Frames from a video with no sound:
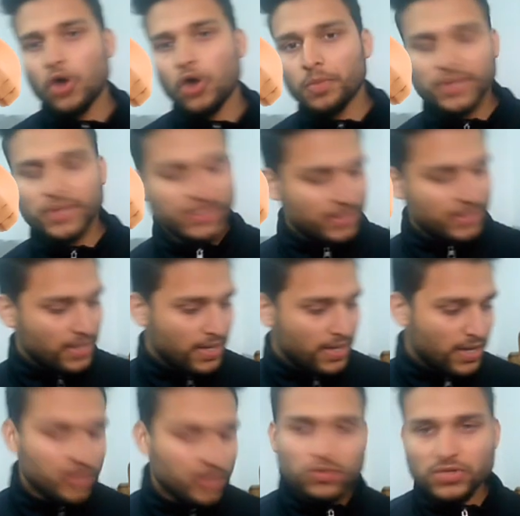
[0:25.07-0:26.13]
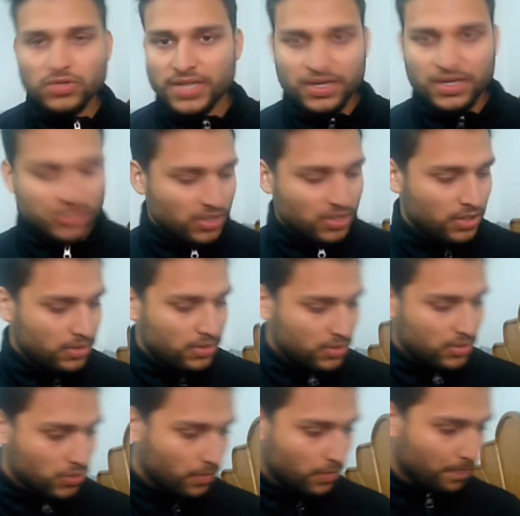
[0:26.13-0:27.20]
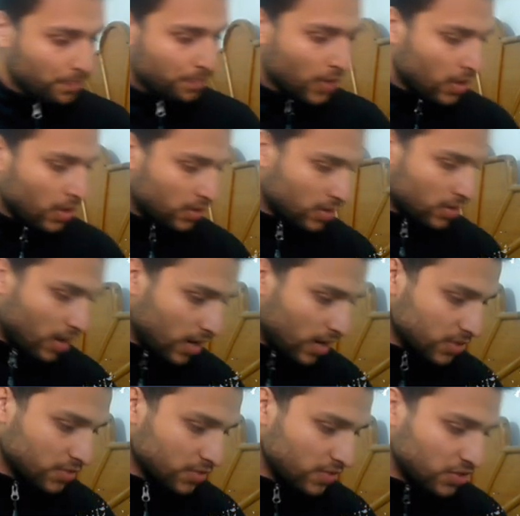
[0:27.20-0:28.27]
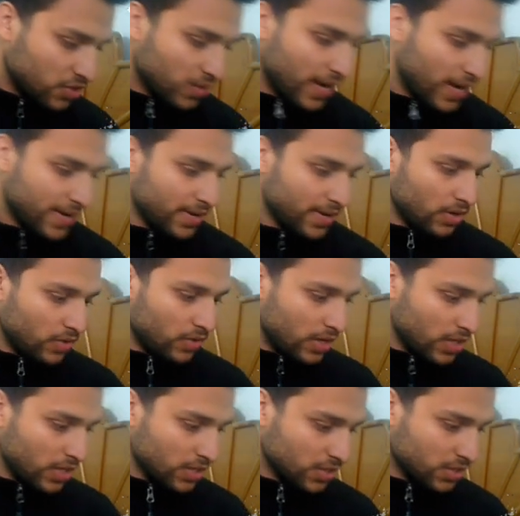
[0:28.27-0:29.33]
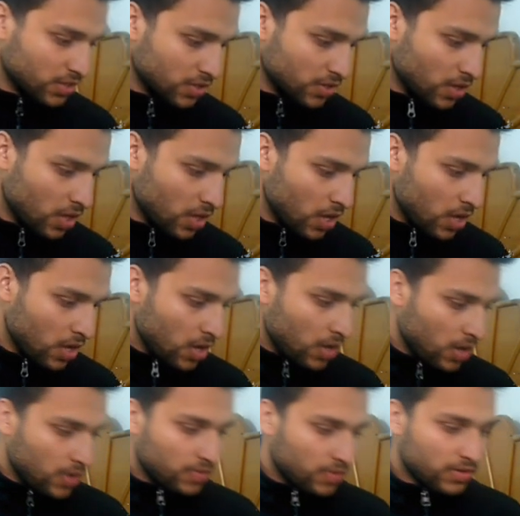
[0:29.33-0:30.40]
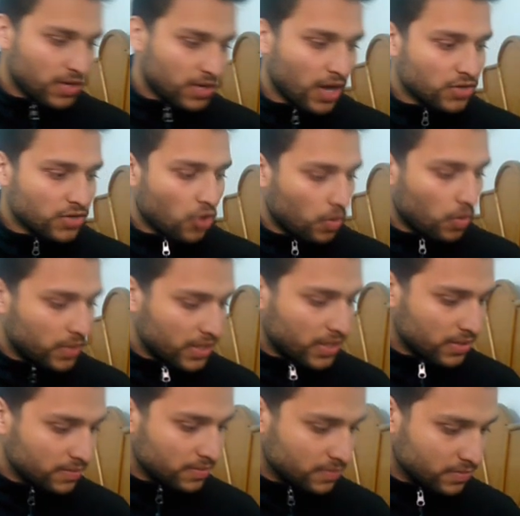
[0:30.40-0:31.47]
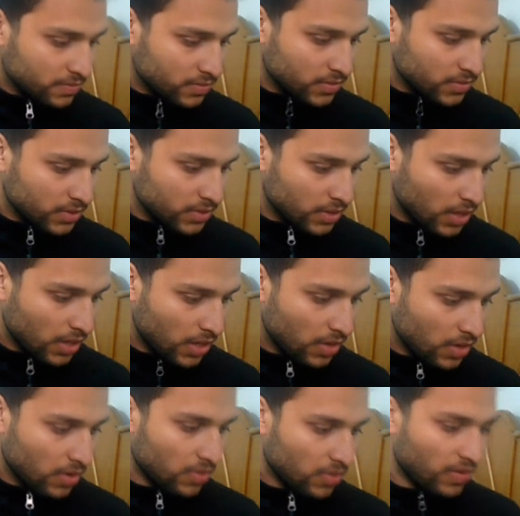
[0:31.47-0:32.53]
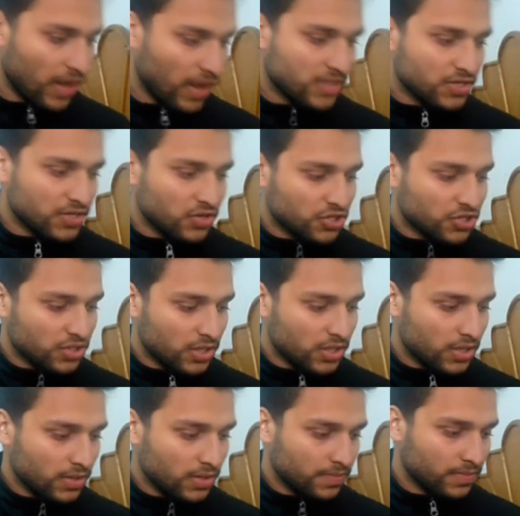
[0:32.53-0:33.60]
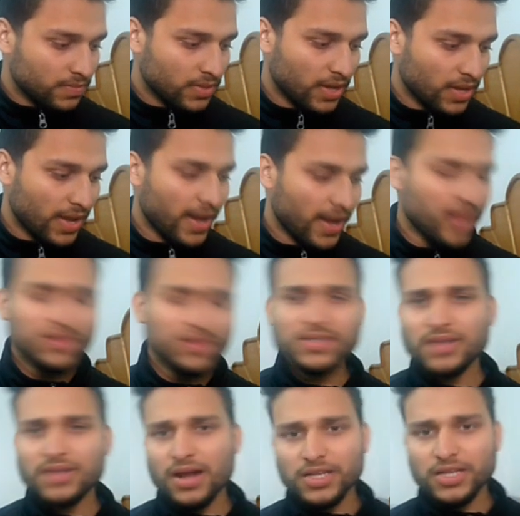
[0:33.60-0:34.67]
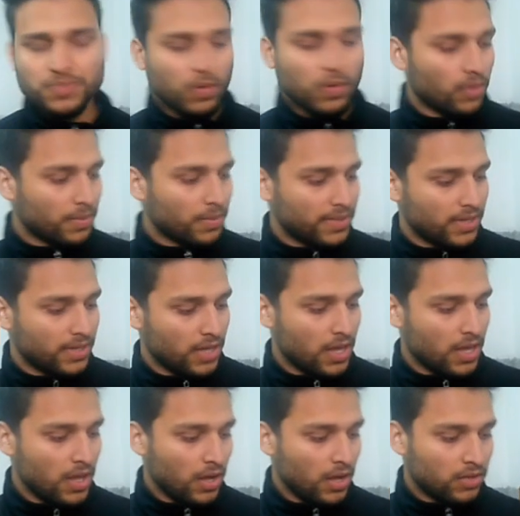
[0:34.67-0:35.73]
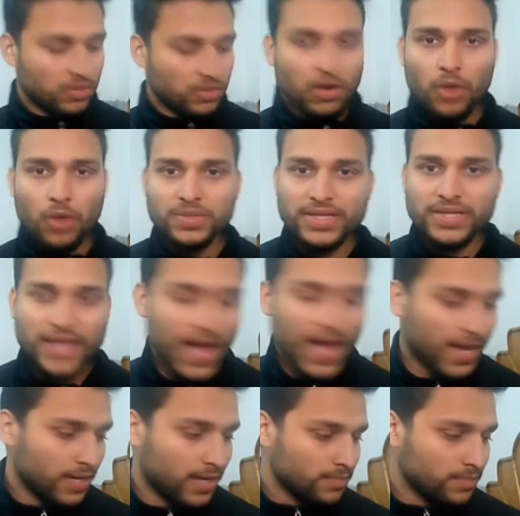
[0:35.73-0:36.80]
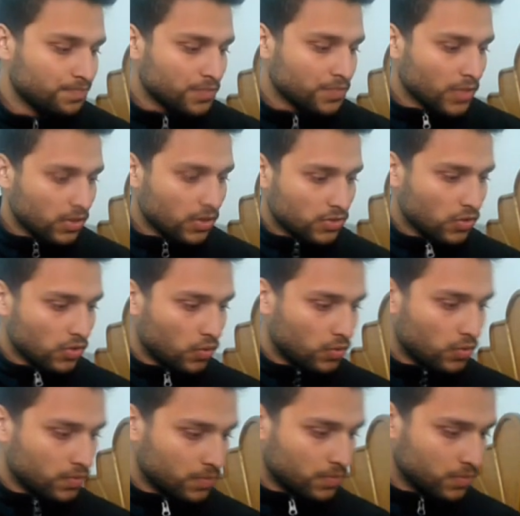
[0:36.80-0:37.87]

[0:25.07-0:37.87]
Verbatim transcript: a goblin, it looks like a jungle. So the cards which you get here is the Dart Goblin, the Executioner, and this card is probably the Goblin Gang. So